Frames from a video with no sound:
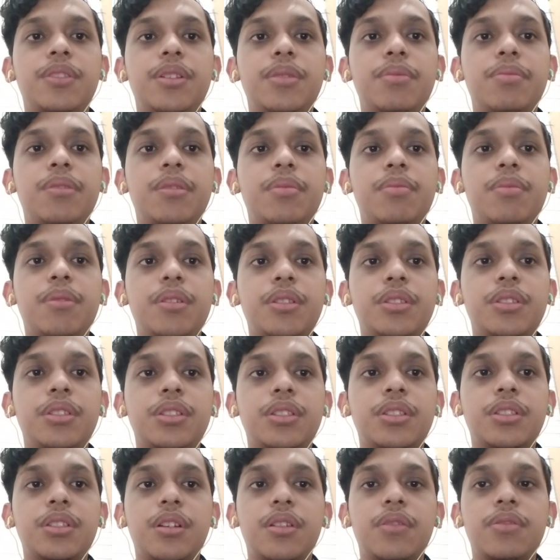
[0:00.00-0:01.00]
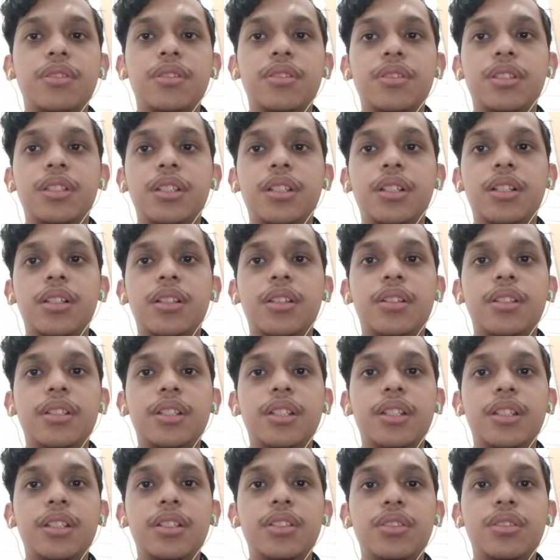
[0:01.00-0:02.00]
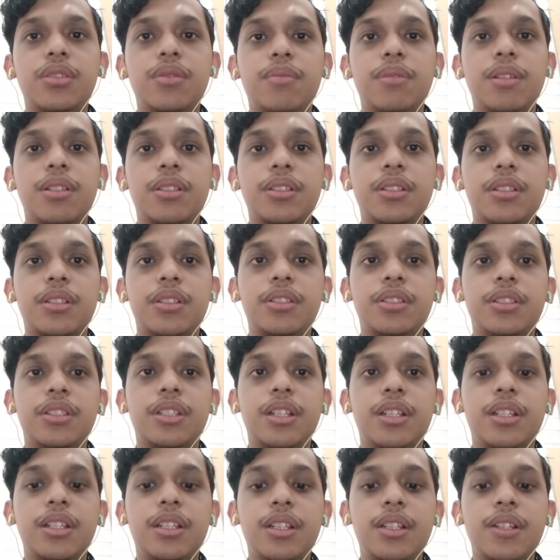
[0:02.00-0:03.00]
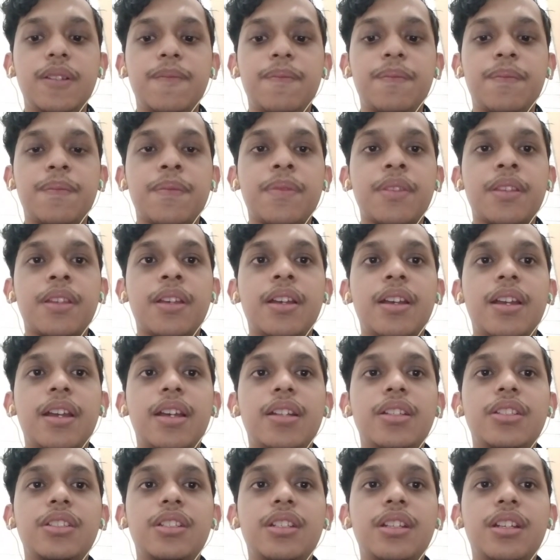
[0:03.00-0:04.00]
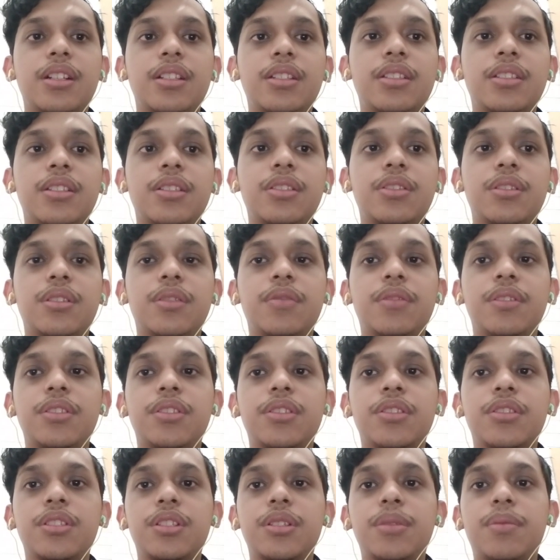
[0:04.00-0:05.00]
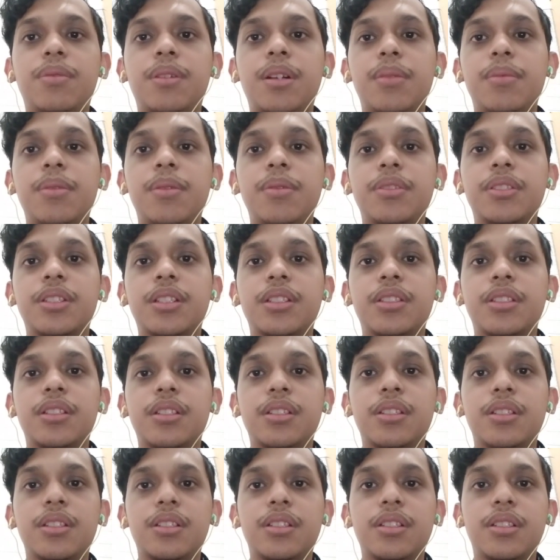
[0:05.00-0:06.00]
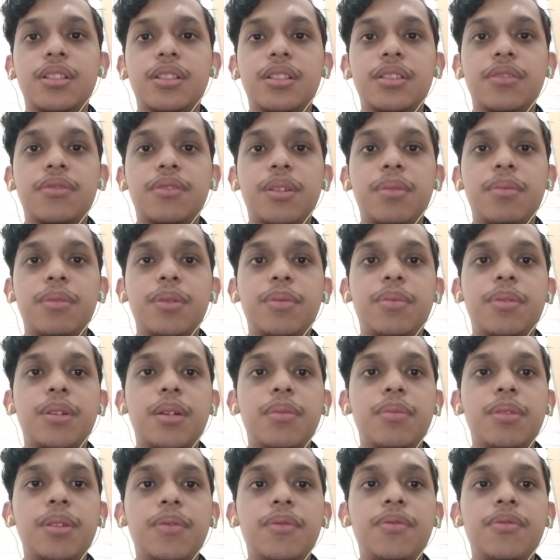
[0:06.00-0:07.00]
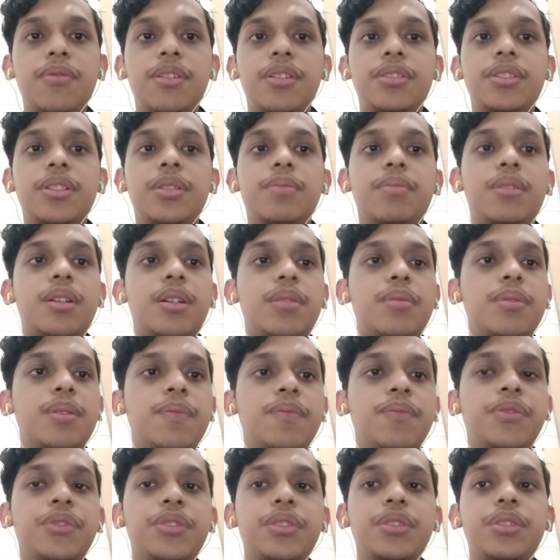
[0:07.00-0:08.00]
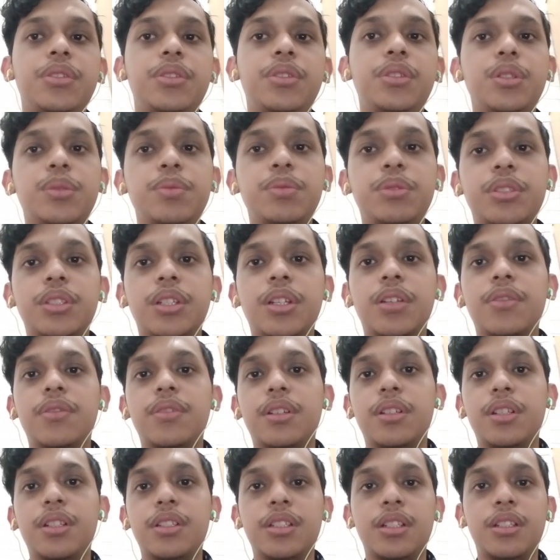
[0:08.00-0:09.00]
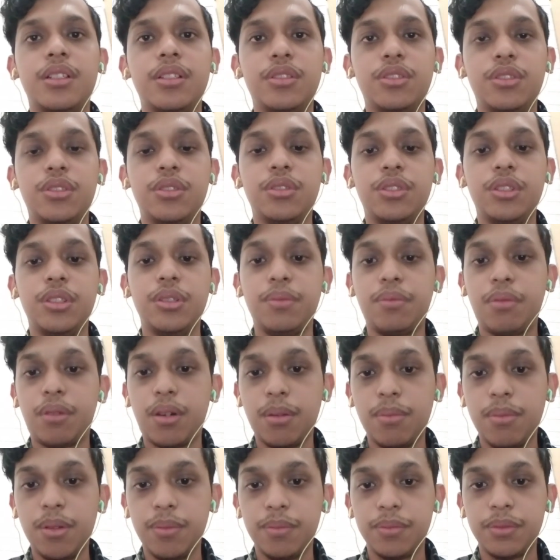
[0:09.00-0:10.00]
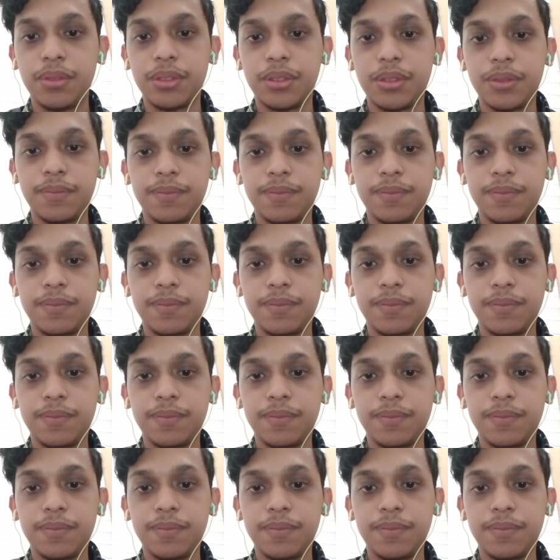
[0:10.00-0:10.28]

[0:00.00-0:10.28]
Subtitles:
The purpose of social learning is to master understanding and skills in solving social problems such as family problem, friendship problem, groups, and various other social problems.